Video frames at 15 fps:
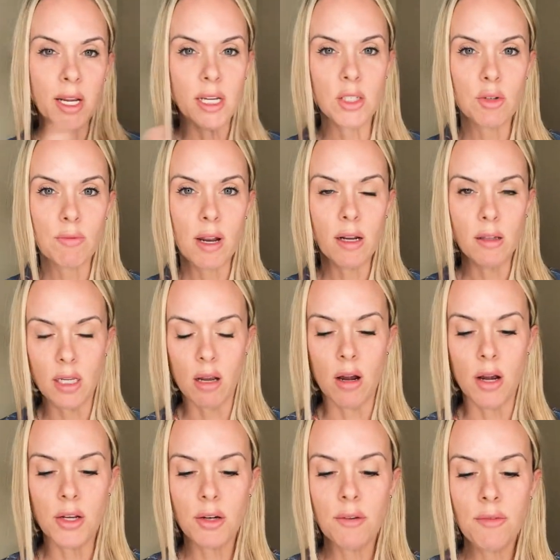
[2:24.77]
it directly
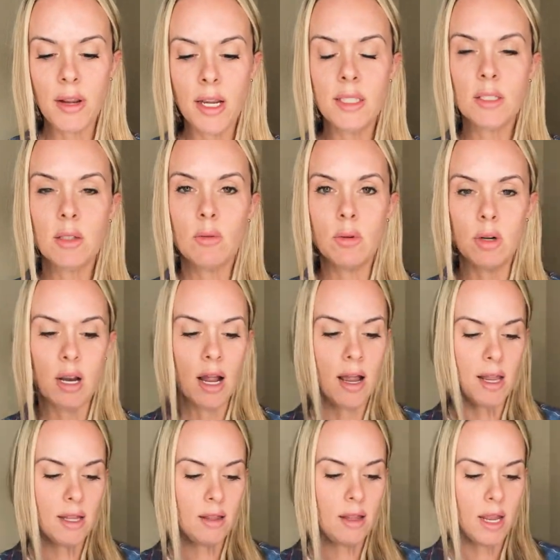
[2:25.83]
on your face, or
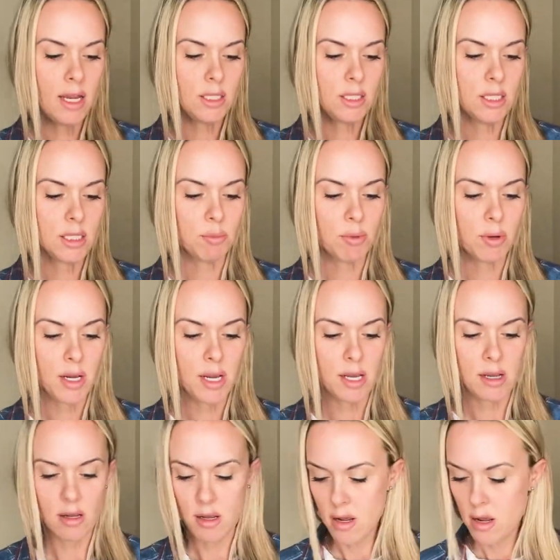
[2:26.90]
I like to spray
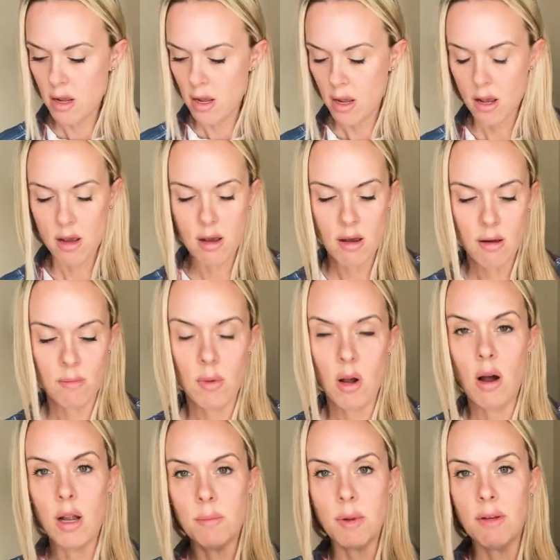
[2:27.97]
it
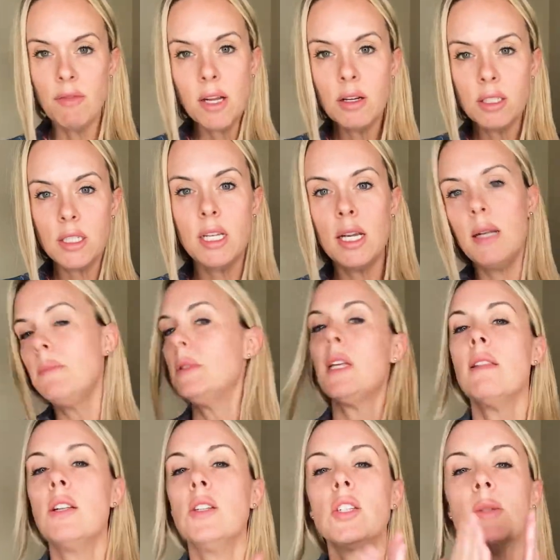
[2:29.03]
on my fingertips
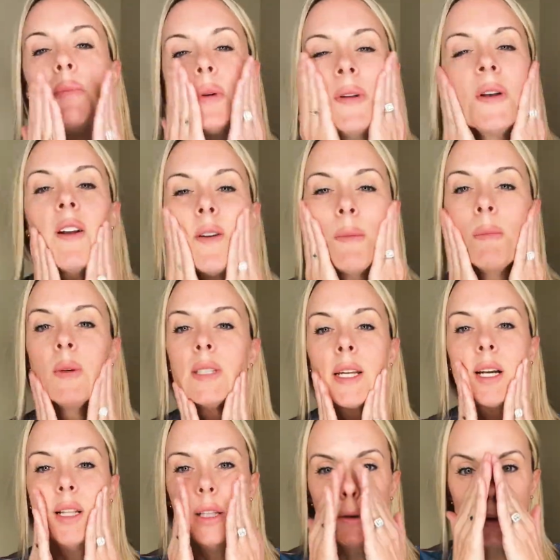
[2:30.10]
and then just put it on almost like
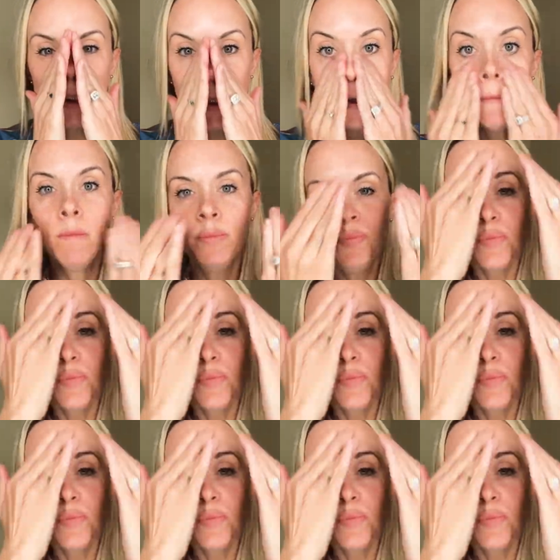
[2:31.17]
a lotion.